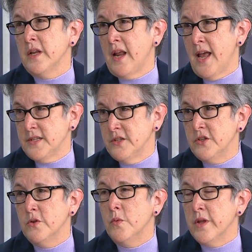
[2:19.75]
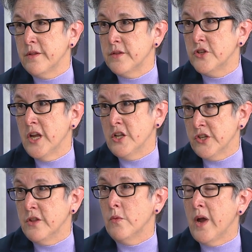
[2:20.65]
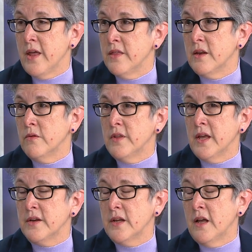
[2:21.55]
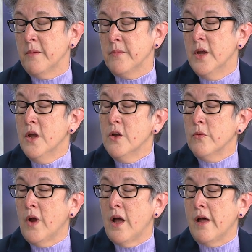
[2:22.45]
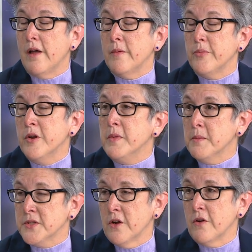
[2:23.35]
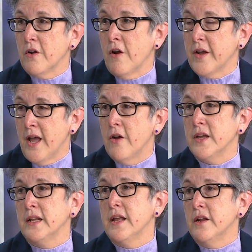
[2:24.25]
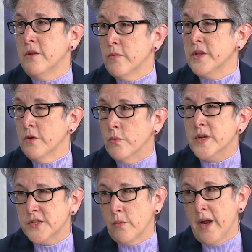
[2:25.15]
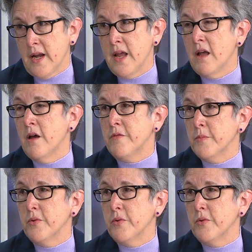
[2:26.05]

It has to do with changing the way that, that um, uh, premiums are, are calculated, the, the risk rating of